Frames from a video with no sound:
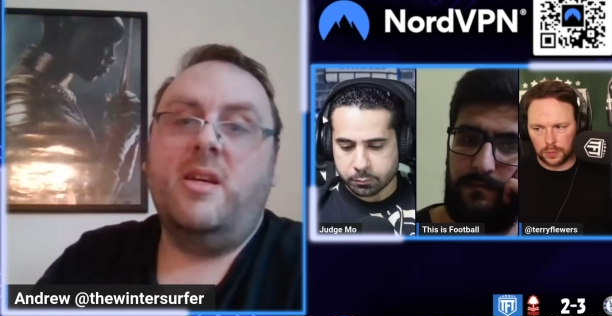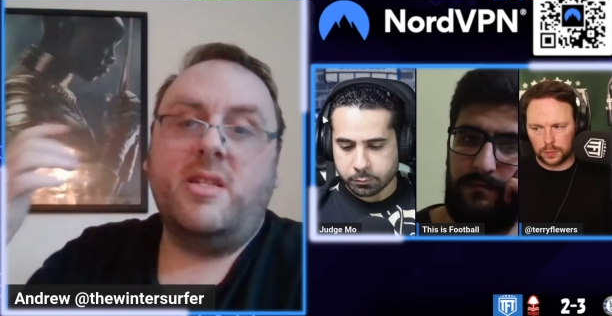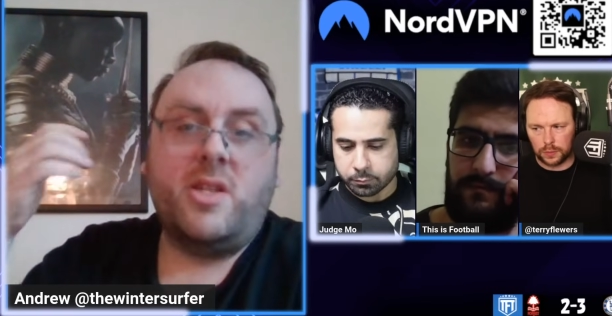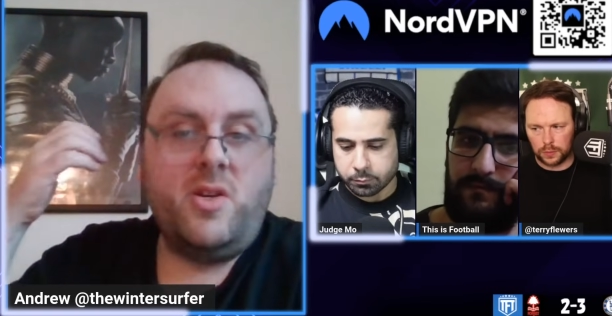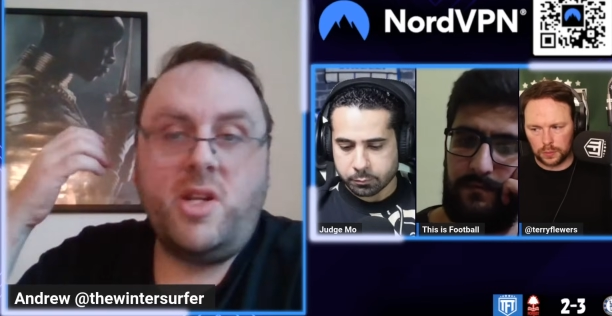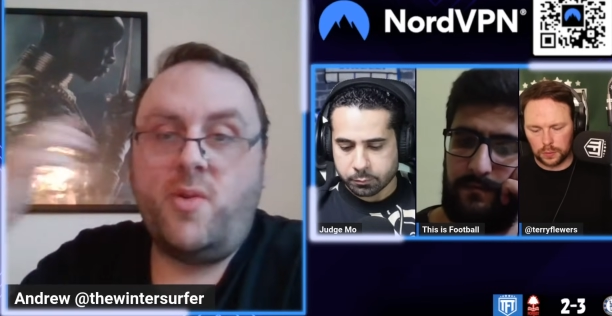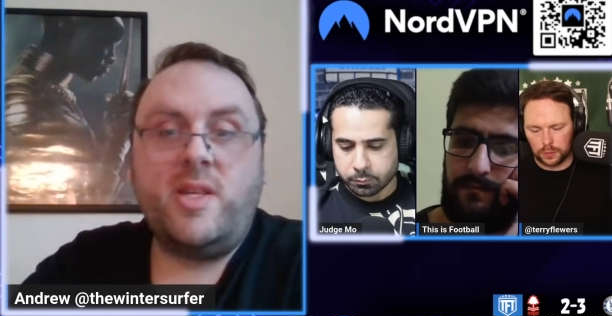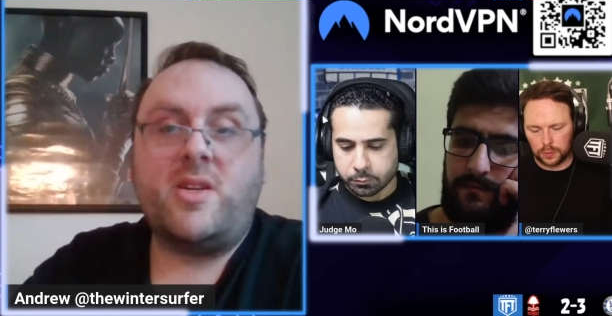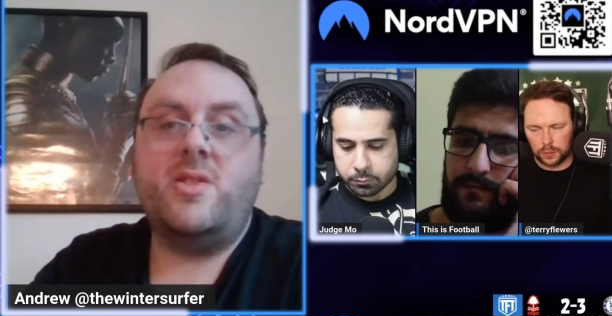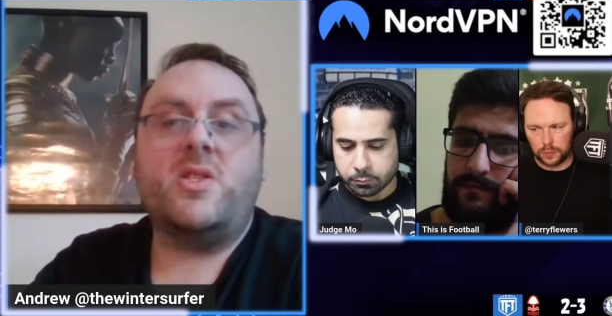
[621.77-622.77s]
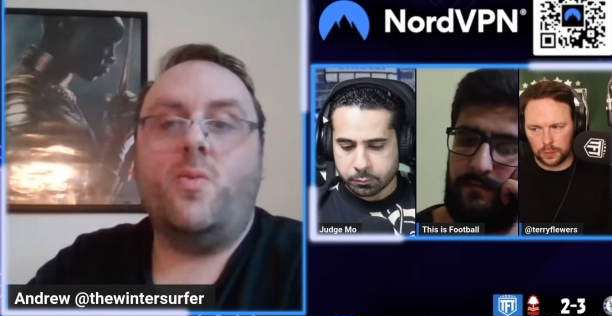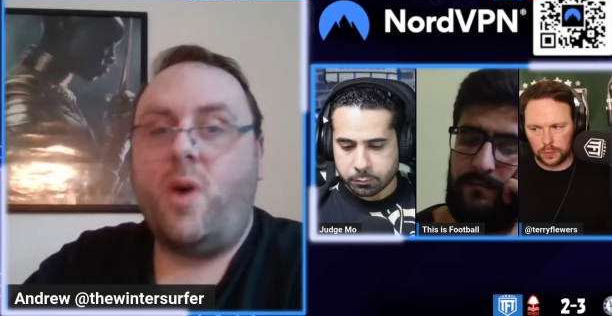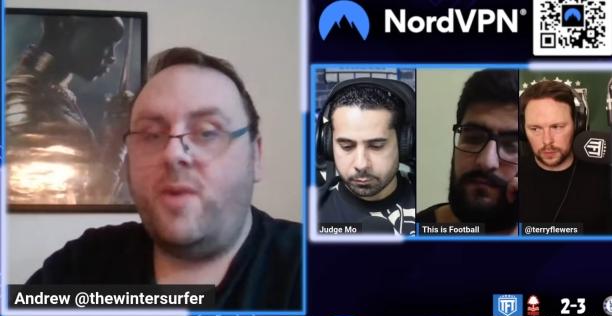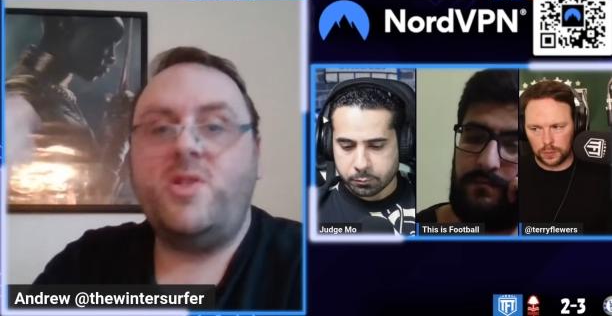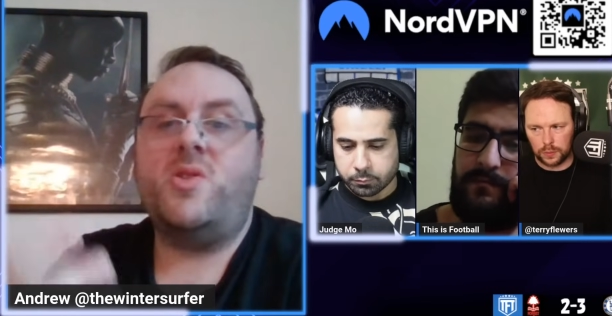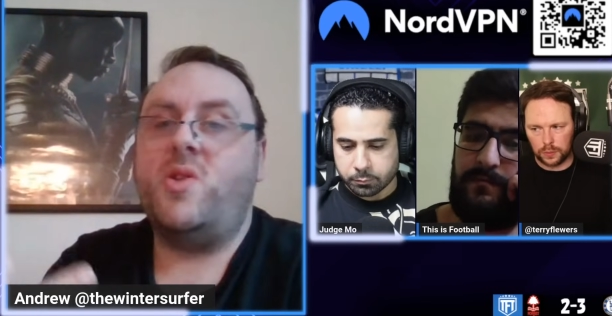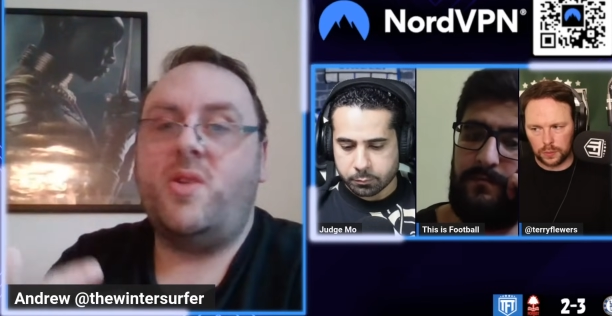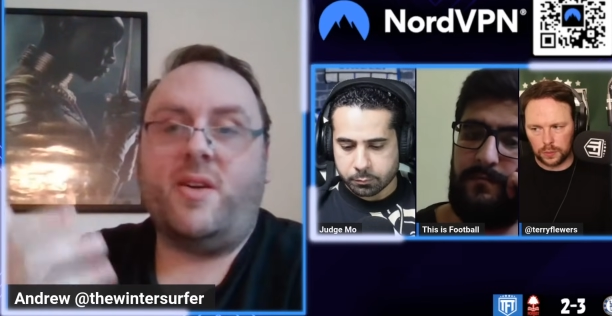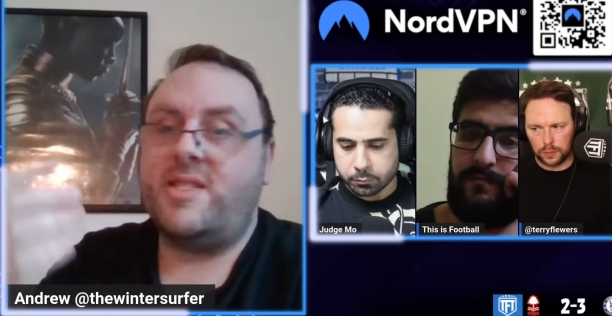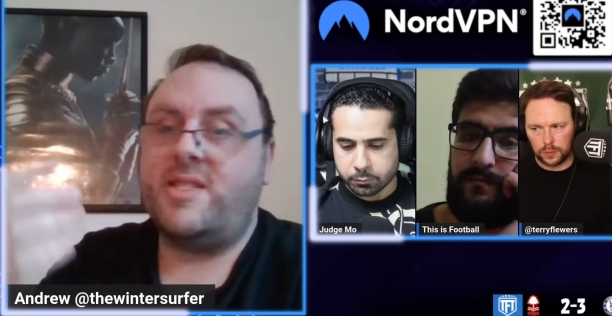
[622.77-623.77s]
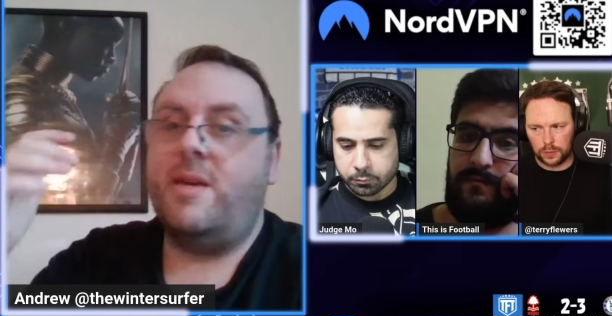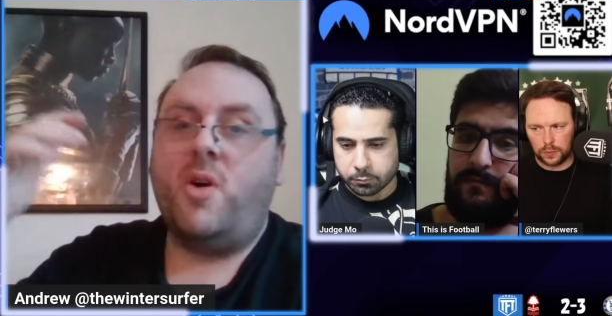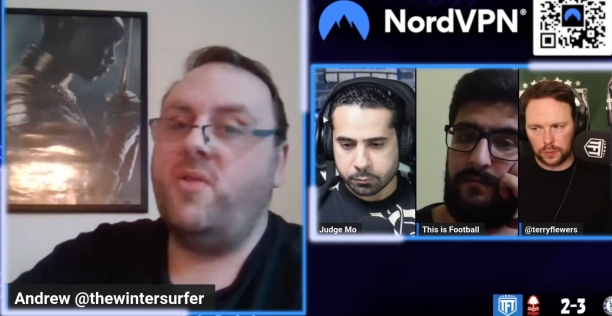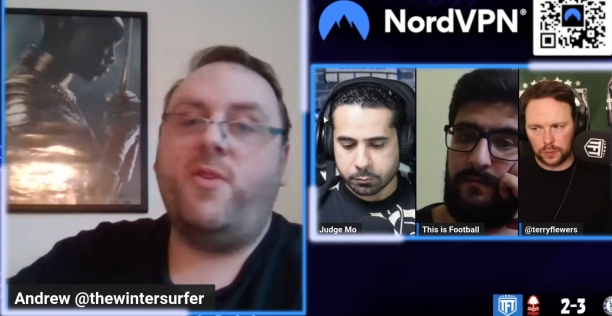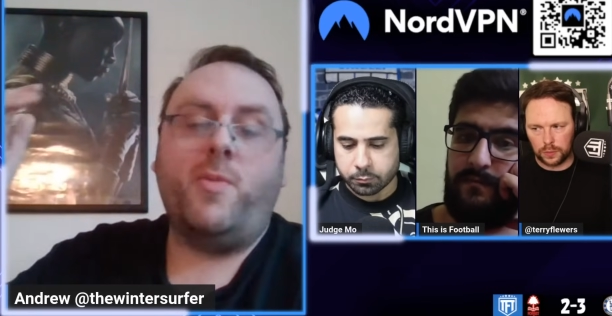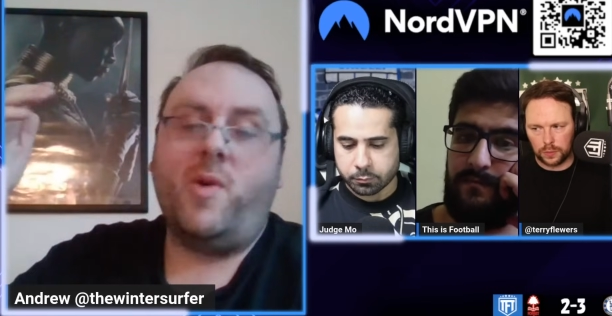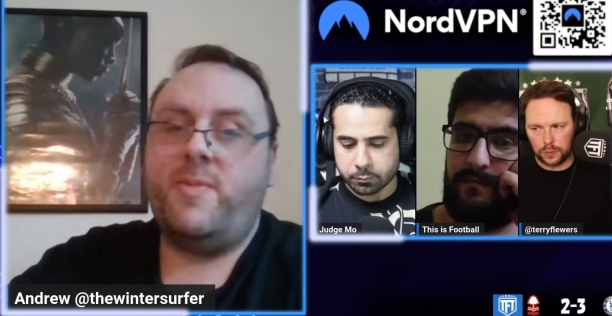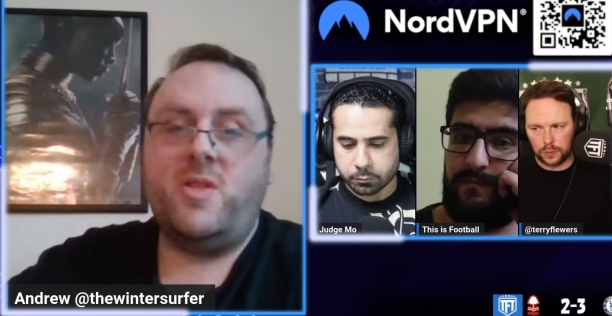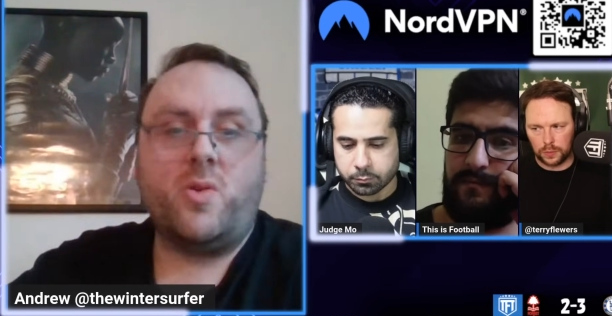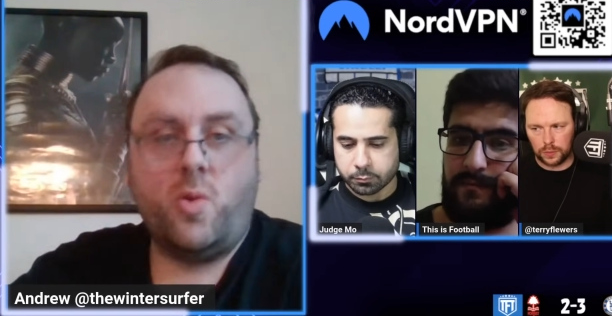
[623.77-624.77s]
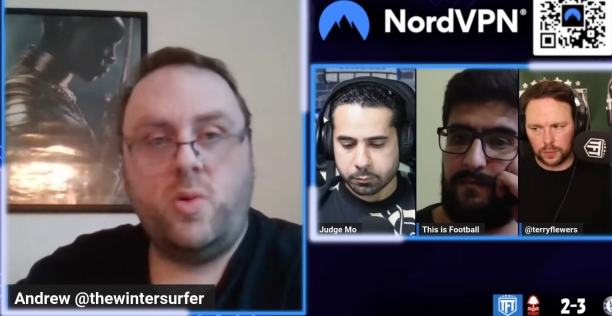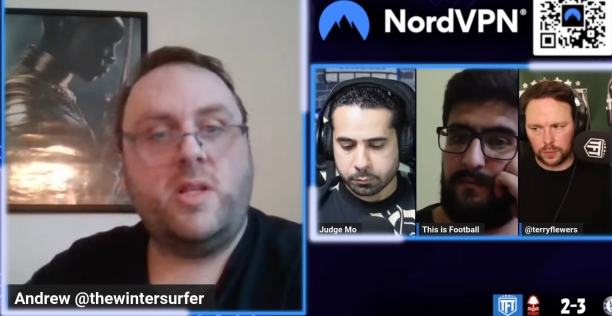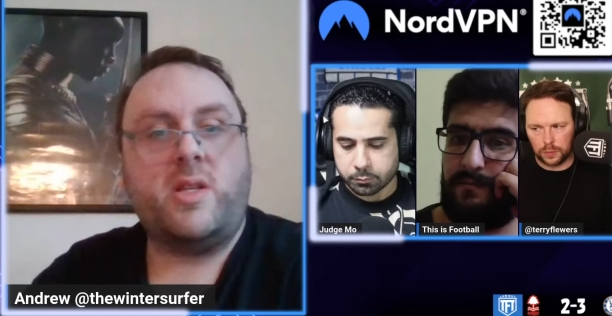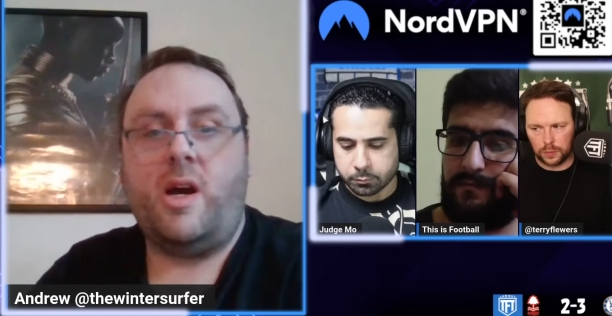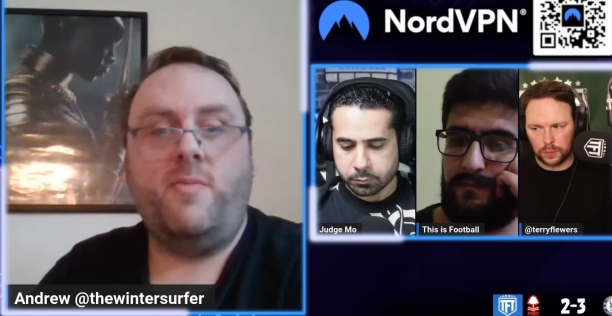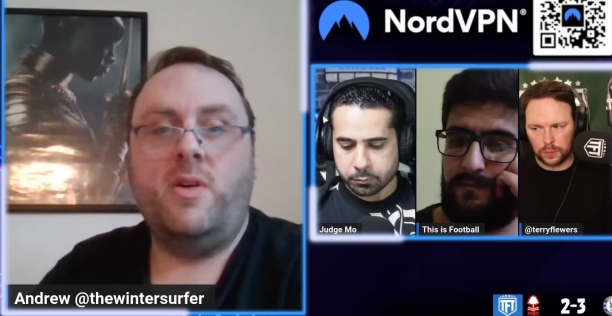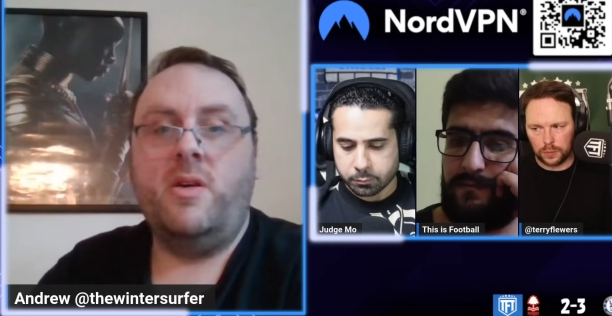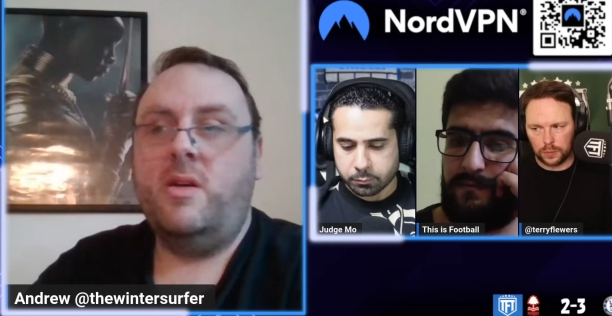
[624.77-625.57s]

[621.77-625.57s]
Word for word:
Speaker 1: So you know he's going. to. So why would you do that? I see modern football happens all the time.